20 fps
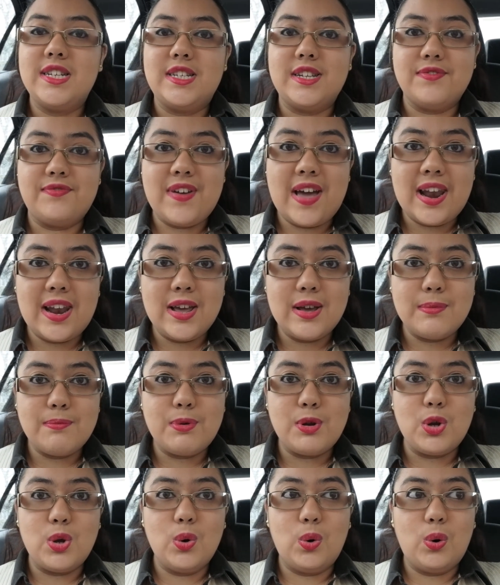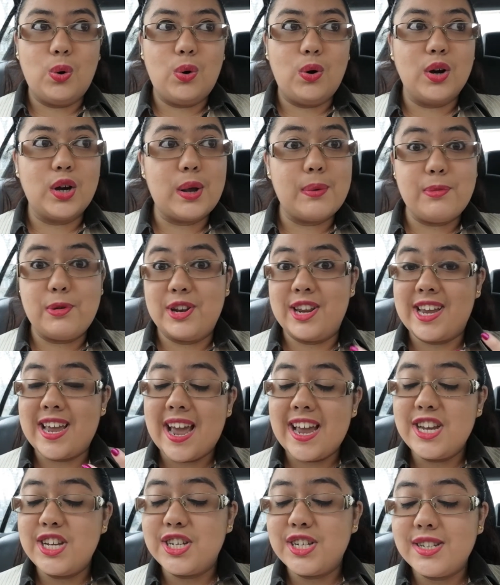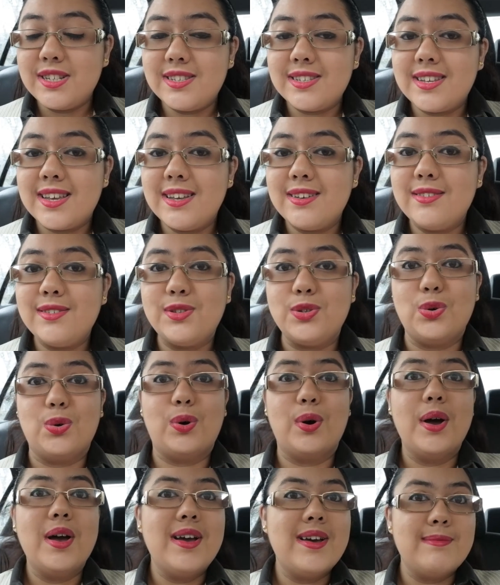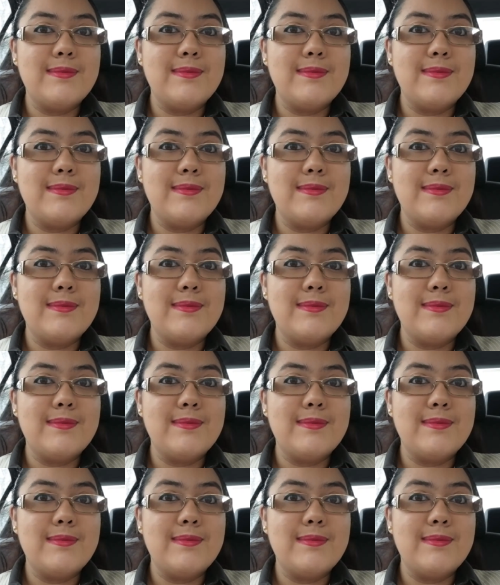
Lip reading: develop your communication skills, your